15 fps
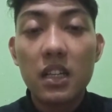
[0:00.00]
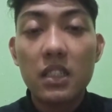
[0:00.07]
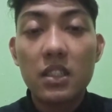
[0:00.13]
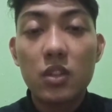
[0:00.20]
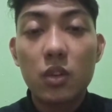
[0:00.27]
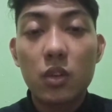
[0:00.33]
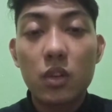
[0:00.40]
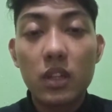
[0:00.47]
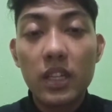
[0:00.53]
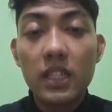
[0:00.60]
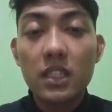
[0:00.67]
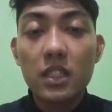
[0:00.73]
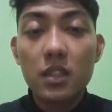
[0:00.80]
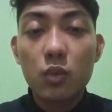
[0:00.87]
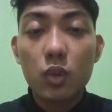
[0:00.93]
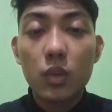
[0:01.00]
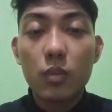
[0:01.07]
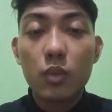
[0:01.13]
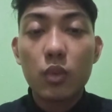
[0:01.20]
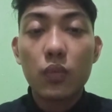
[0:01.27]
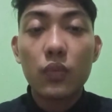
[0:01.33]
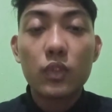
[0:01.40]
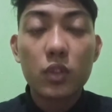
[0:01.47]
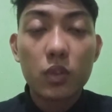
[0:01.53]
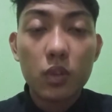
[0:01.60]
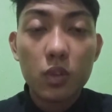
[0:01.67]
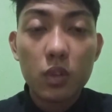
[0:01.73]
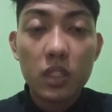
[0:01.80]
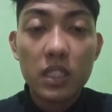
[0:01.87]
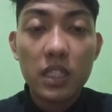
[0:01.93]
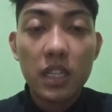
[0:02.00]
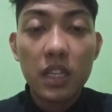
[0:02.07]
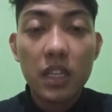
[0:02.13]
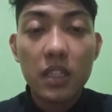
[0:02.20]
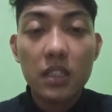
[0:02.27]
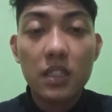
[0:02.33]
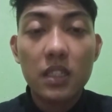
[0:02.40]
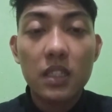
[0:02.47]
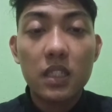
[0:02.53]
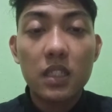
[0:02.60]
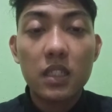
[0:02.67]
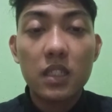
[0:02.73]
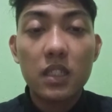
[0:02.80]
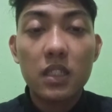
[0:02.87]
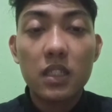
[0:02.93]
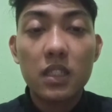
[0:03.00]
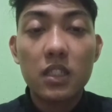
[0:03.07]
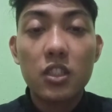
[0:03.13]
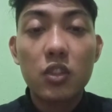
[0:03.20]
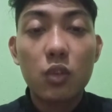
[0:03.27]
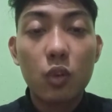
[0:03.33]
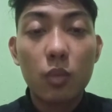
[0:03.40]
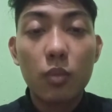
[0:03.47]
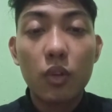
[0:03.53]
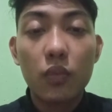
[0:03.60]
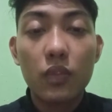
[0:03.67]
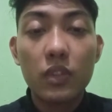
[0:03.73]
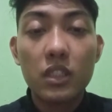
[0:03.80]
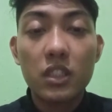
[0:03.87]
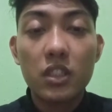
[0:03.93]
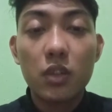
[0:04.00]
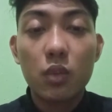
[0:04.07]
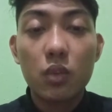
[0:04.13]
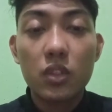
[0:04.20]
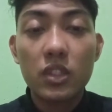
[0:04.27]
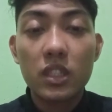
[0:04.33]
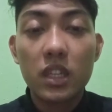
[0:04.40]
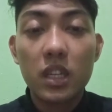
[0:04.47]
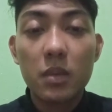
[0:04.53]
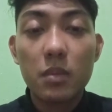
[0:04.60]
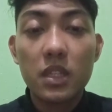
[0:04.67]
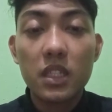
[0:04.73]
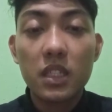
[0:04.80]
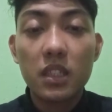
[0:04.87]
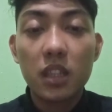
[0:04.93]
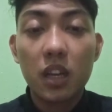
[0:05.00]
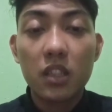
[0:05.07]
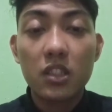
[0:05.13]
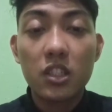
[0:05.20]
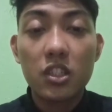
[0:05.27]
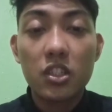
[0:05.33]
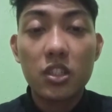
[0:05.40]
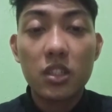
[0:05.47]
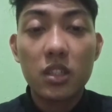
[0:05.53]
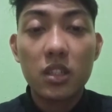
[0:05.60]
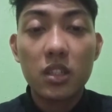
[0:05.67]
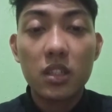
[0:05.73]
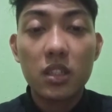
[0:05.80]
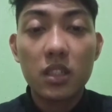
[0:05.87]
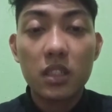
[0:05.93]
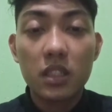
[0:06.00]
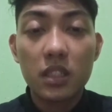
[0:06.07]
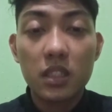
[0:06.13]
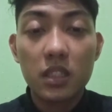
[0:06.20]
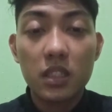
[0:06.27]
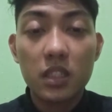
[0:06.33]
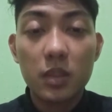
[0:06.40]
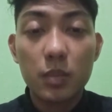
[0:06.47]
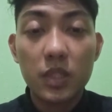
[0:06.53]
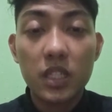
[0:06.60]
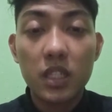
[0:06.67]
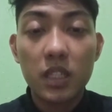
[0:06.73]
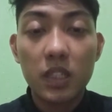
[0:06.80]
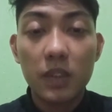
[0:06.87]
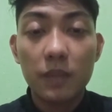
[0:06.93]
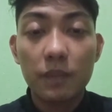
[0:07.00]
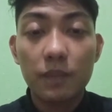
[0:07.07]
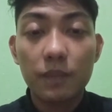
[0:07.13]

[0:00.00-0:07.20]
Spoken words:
So next we move to the second scope of discourse, namely transactional speaking.